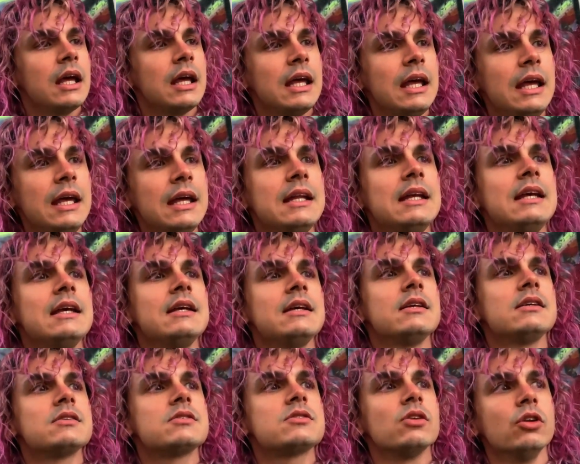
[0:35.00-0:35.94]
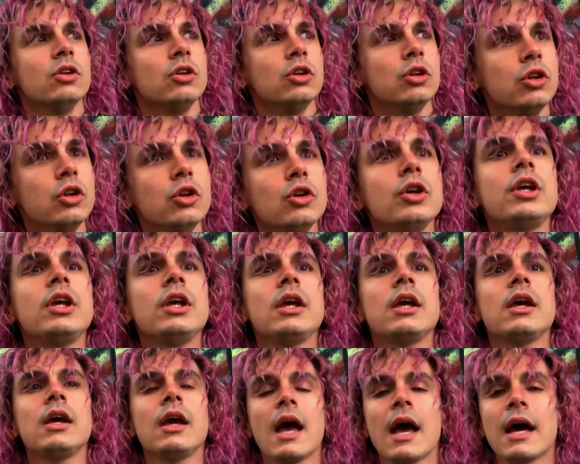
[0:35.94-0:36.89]
It is
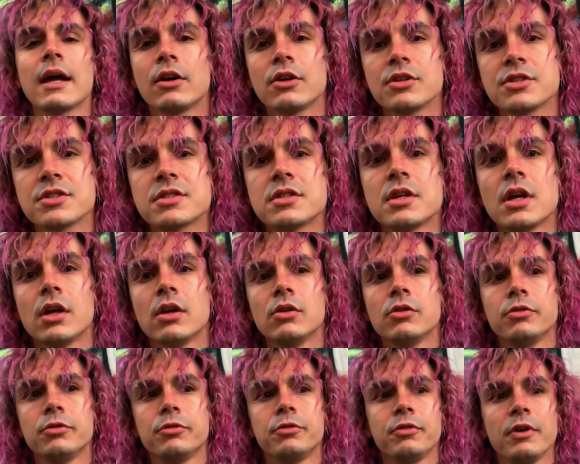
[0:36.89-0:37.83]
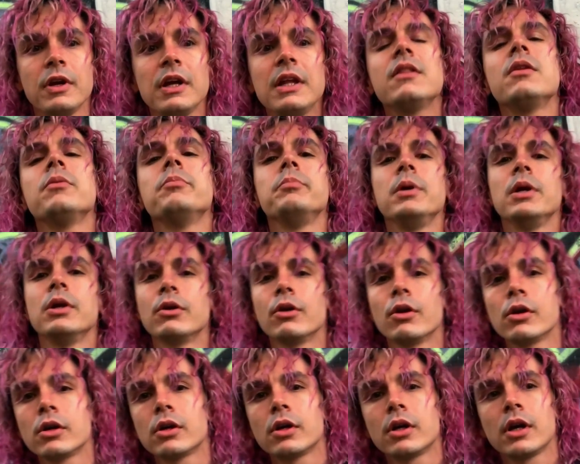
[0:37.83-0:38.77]
looking at ourselves in the
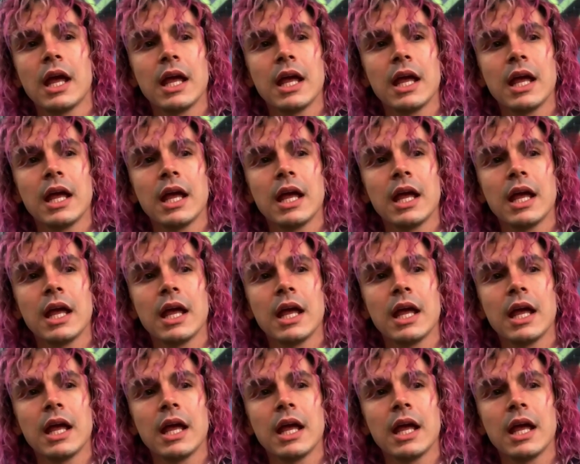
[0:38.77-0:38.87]
mirror